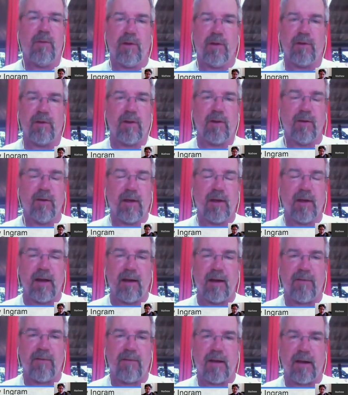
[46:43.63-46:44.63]
We used to do
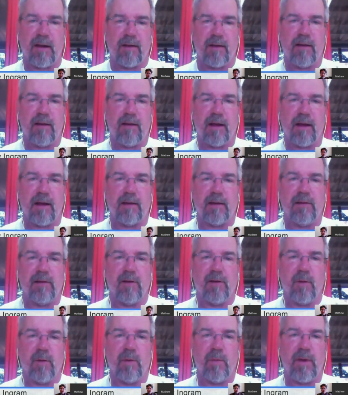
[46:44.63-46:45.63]
that, in fact, at the
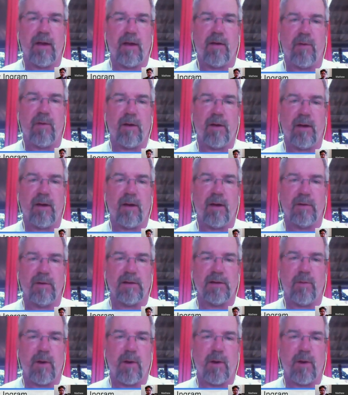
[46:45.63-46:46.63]
Globe and Mail when there was
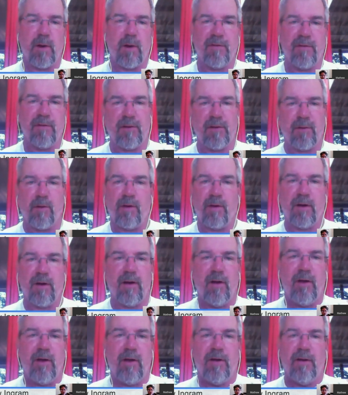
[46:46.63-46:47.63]
a weather event or